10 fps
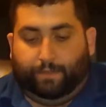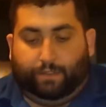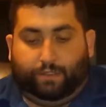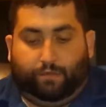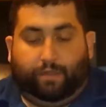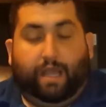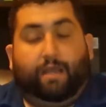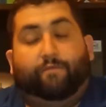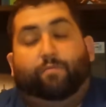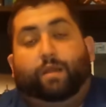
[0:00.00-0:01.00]
So yeah,
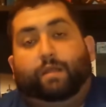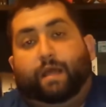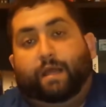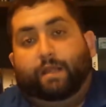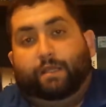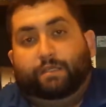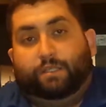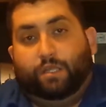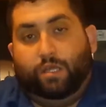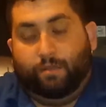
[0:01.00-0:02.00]
everybody, that
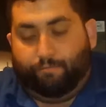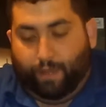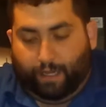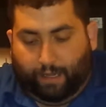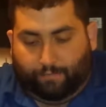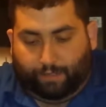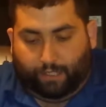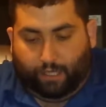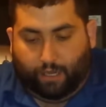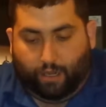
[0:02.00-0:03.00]
is the
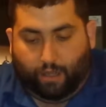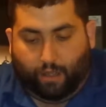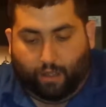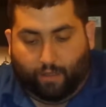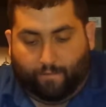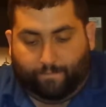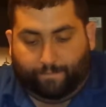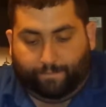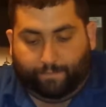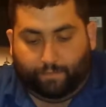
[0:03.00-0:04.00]
pickups
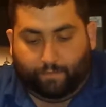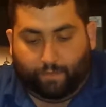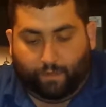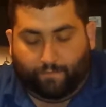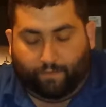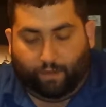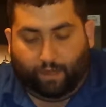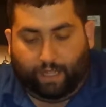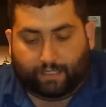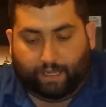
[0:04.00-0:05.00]
for the
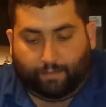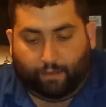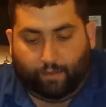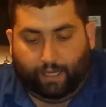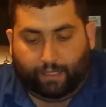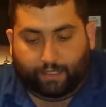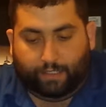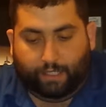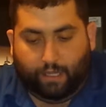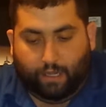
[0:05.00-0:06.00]
last couple of
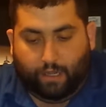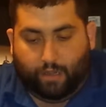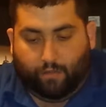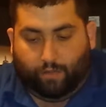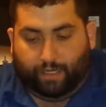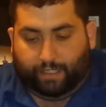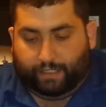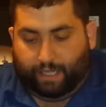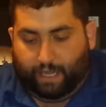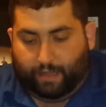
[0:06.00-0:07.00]
weeks. What is
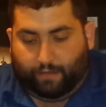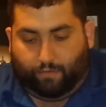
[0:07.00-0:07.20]
that?